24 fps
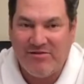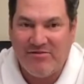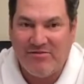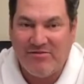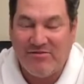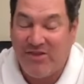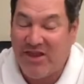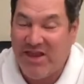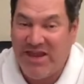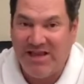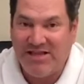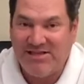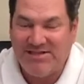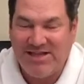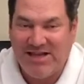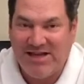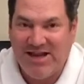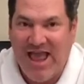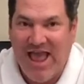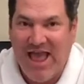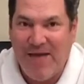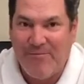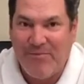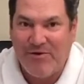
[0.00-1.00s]
things that
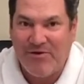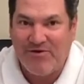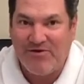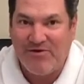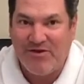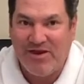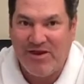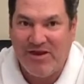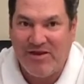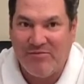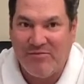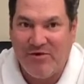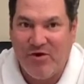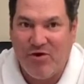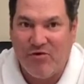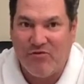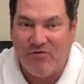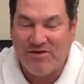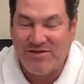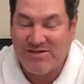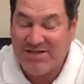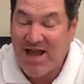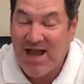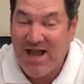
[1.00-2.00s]
happened to him
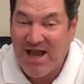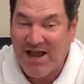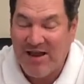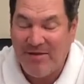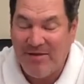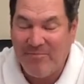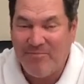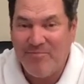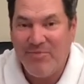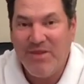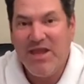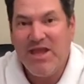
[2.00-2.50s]
over time.